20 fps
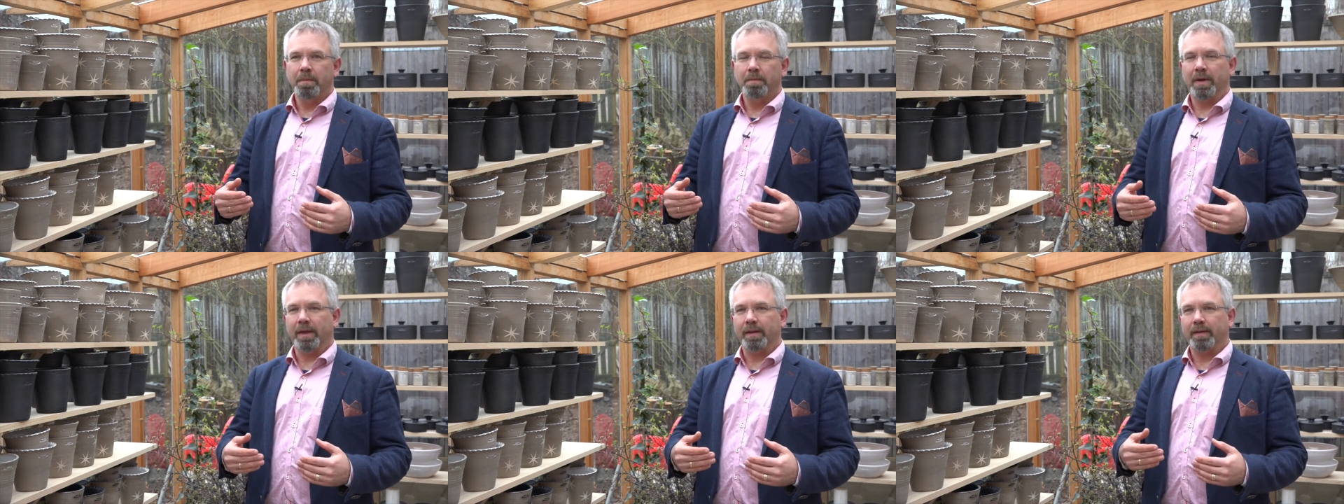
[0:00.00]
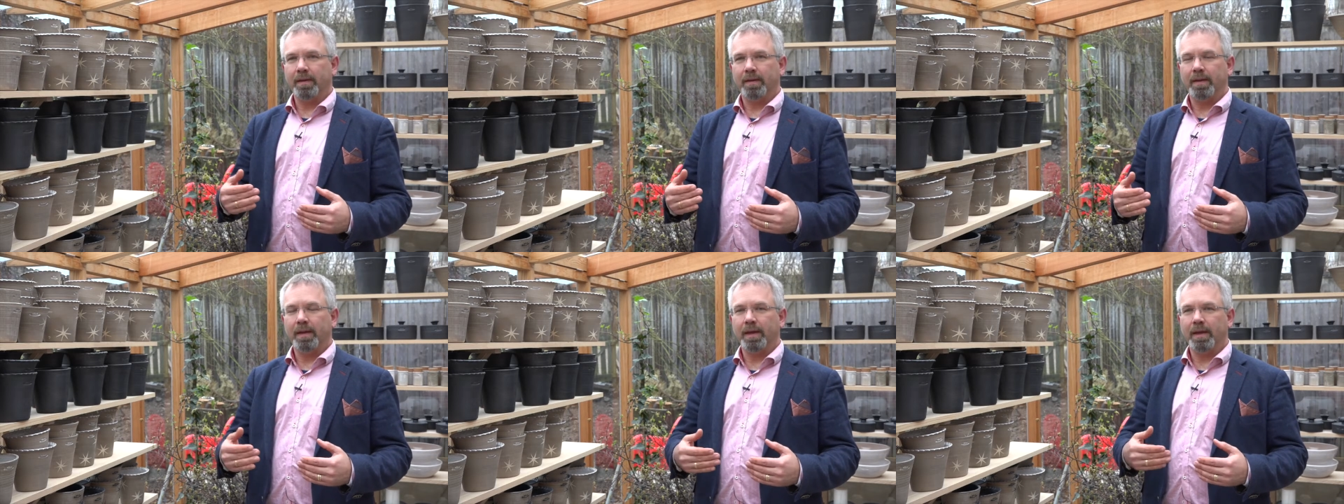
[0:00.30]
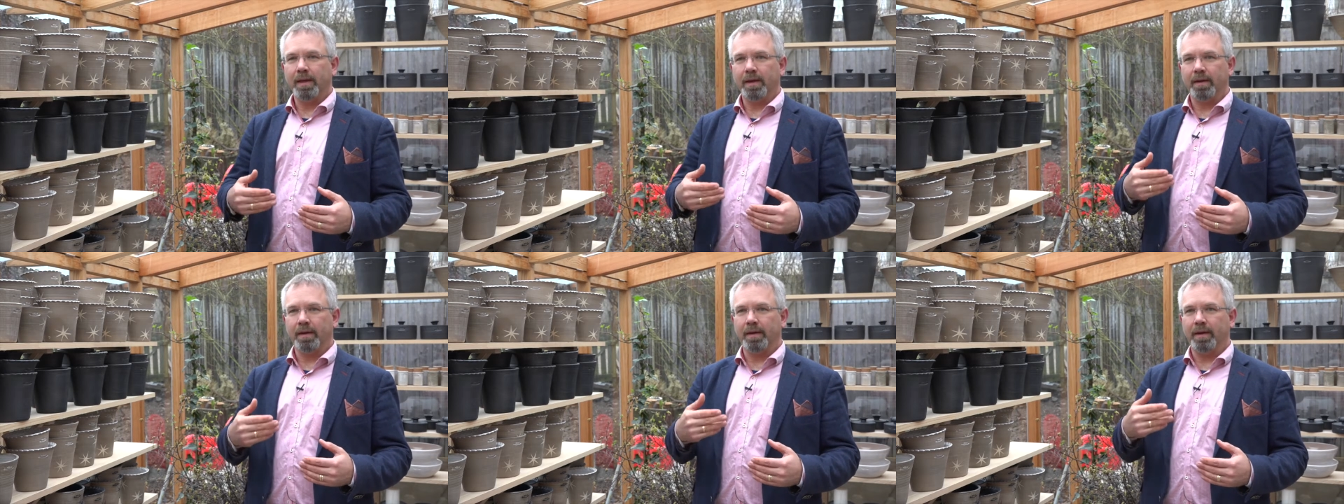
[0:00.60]
but
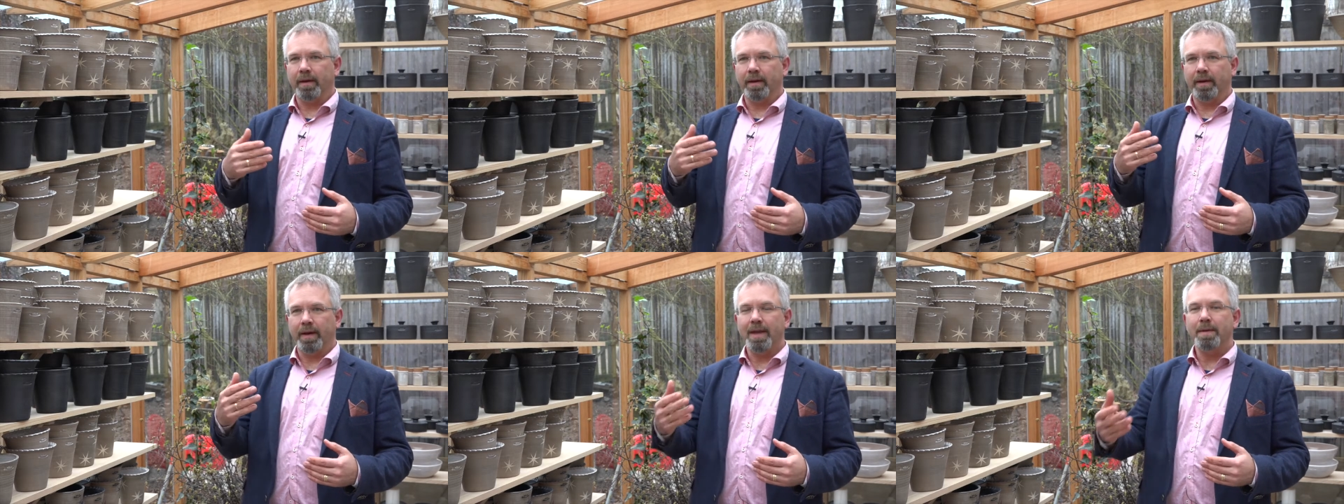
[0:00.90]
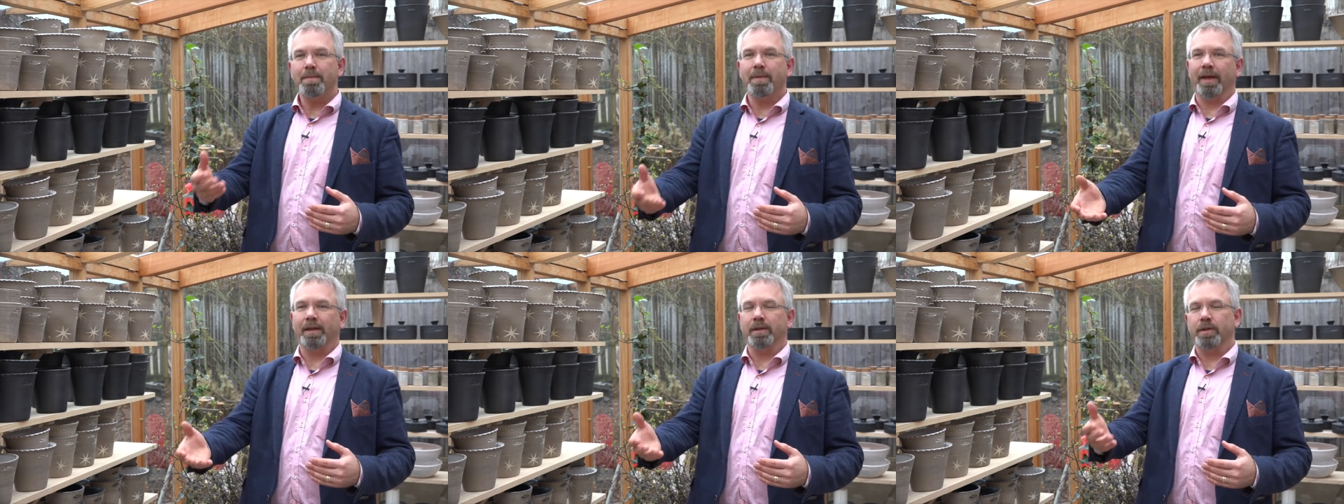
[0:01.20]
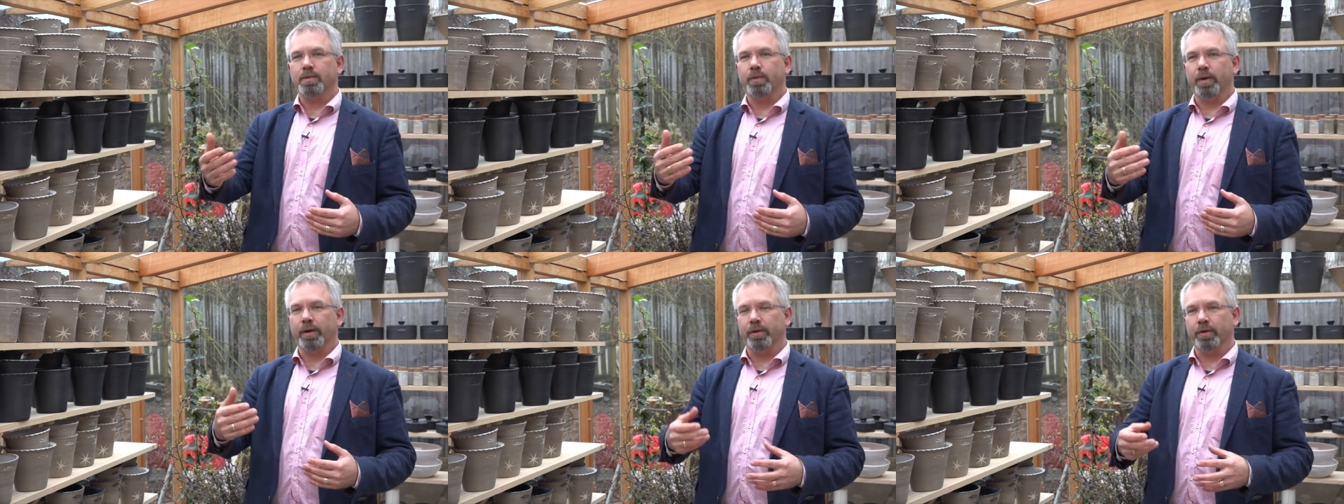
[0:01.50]
the uh, email
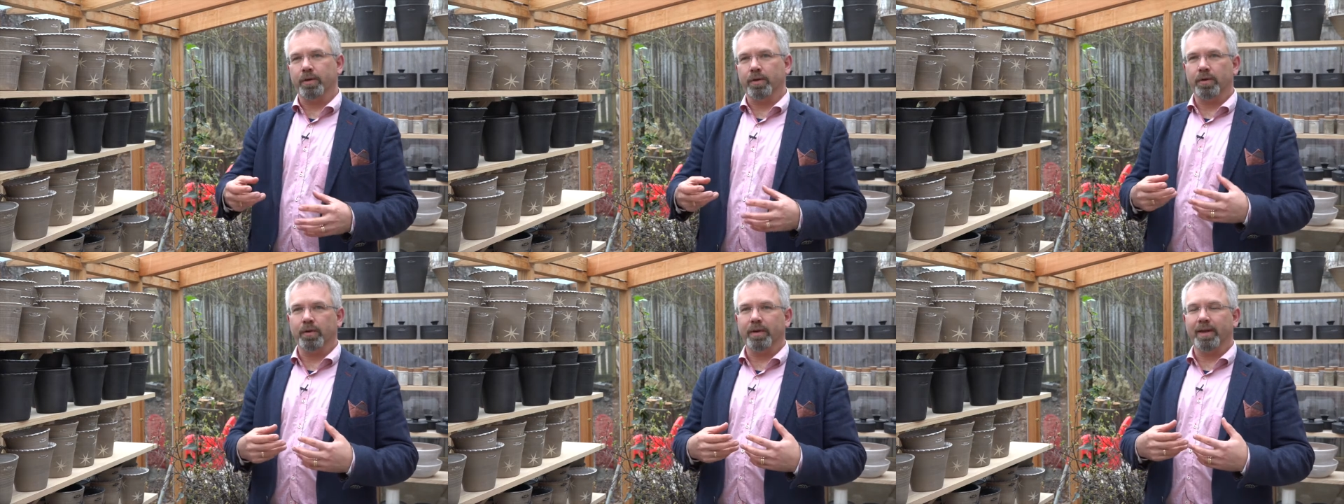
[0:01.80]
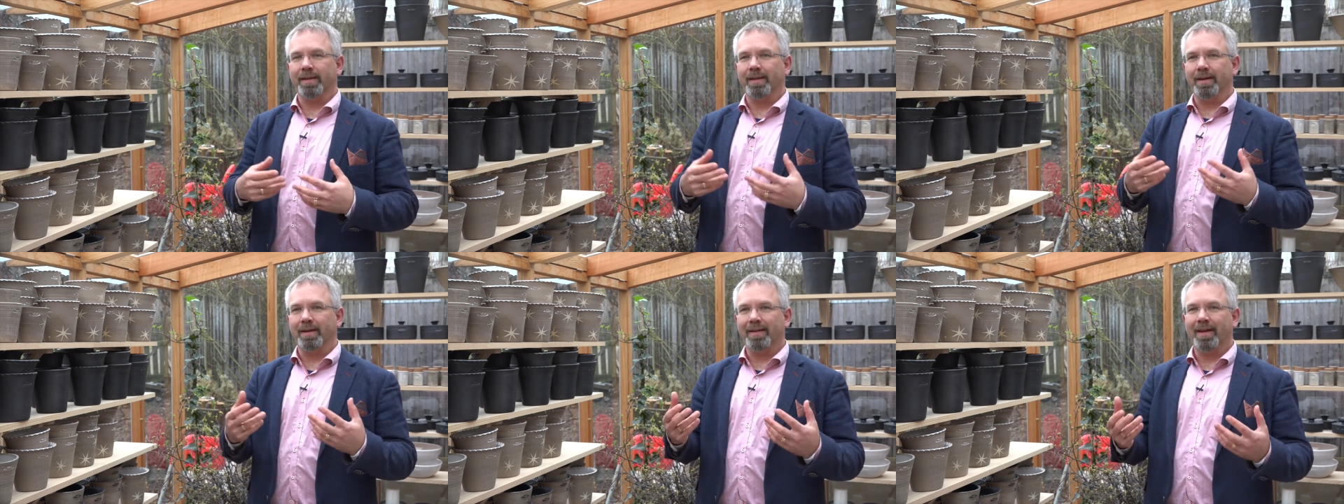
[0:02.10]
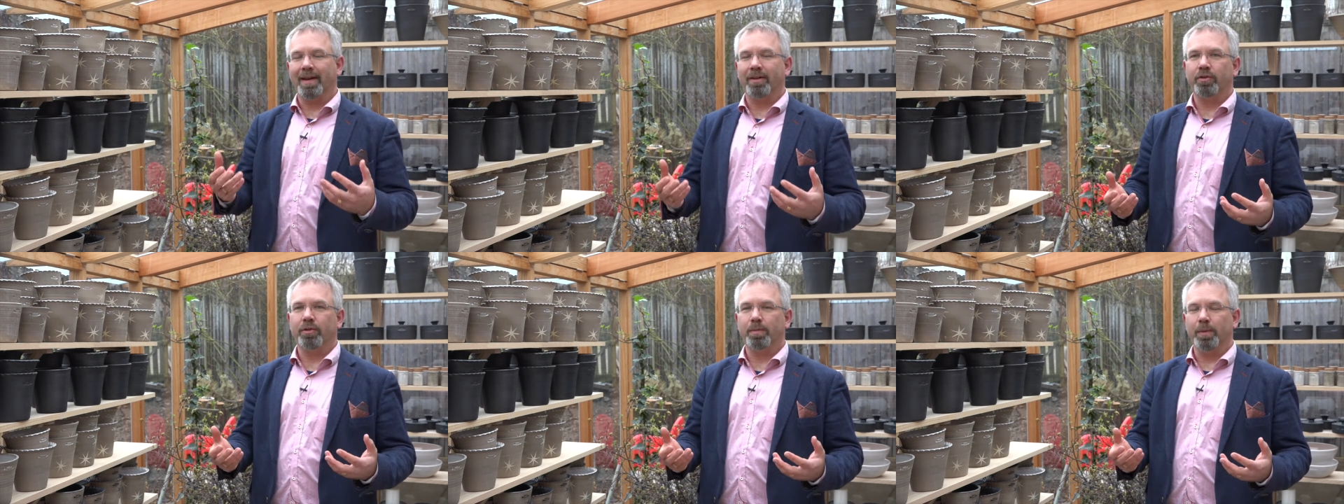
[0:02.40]
is where you, you get an
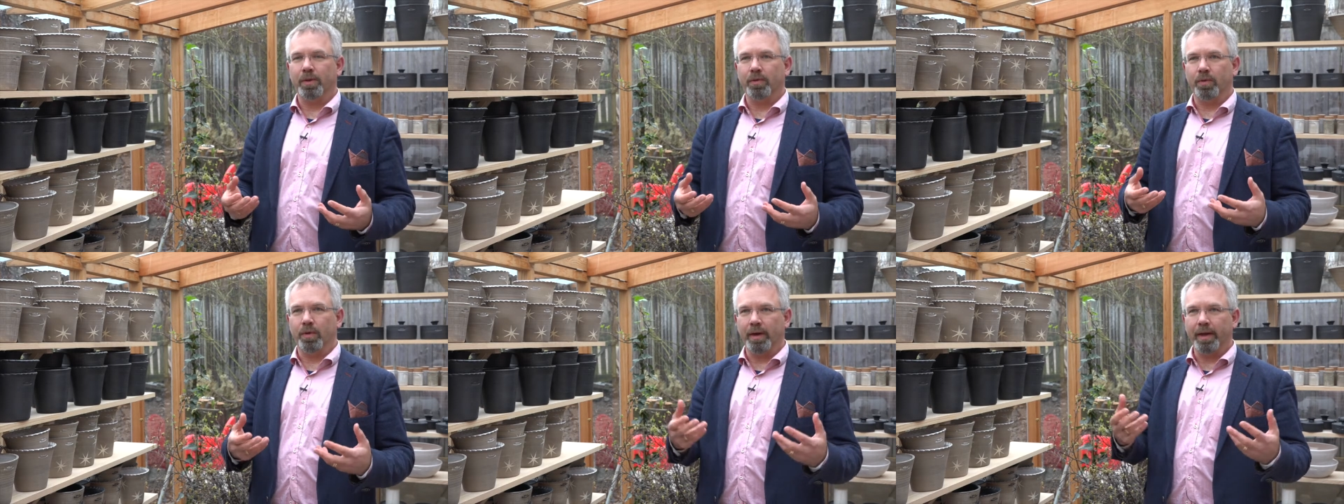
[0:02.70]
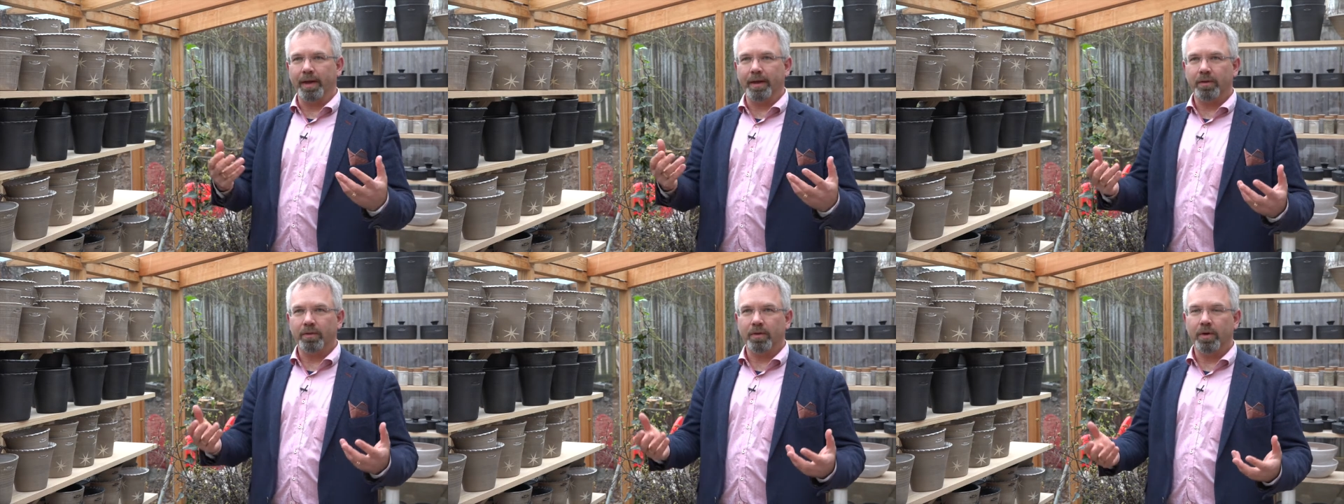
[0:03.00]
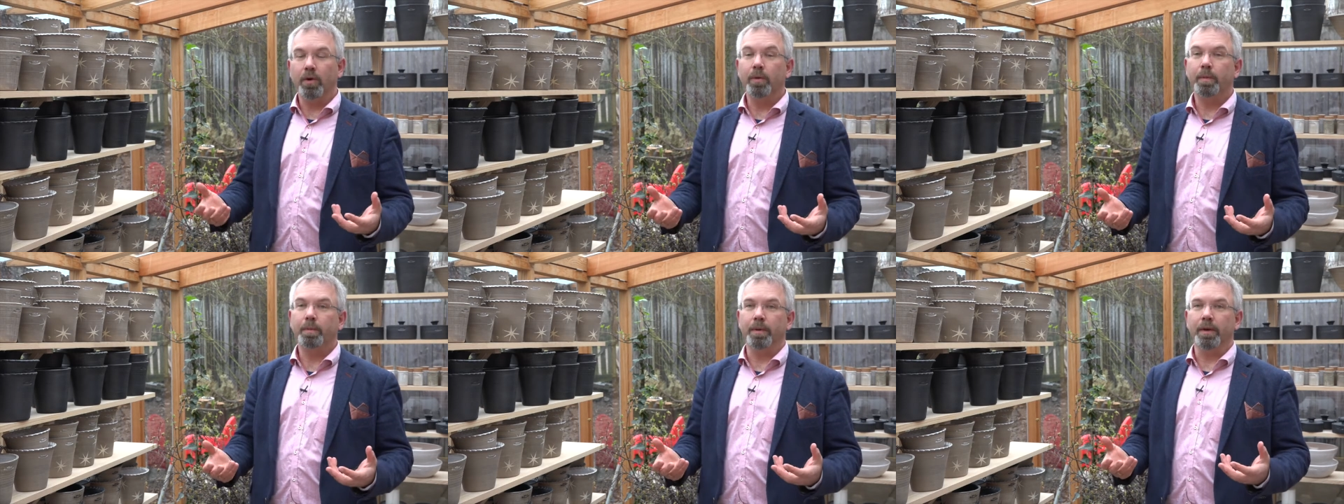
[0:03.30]
attachment or a link to
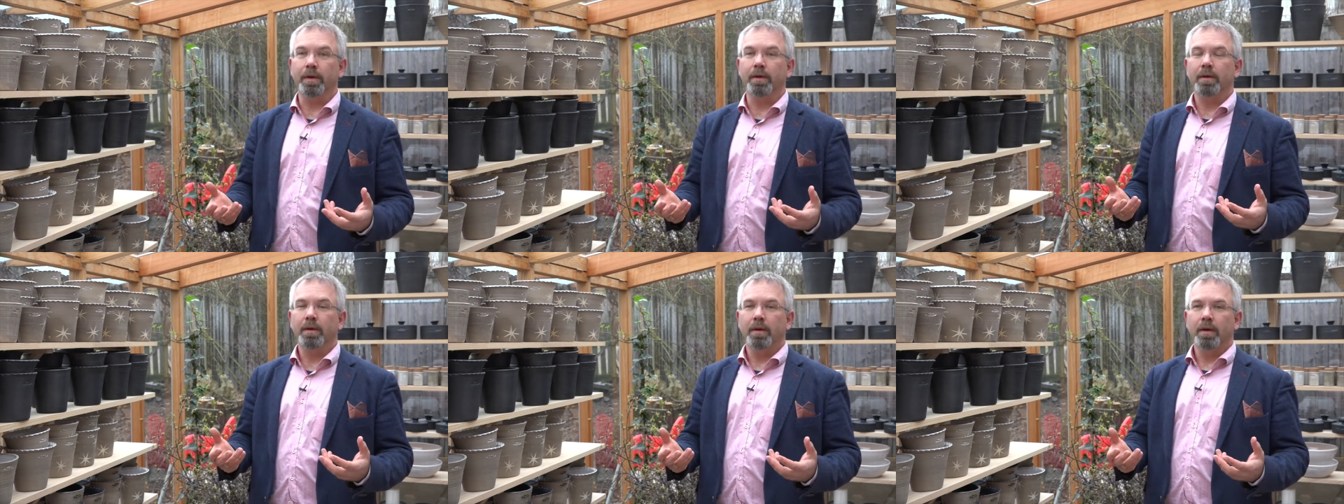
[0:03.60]
open.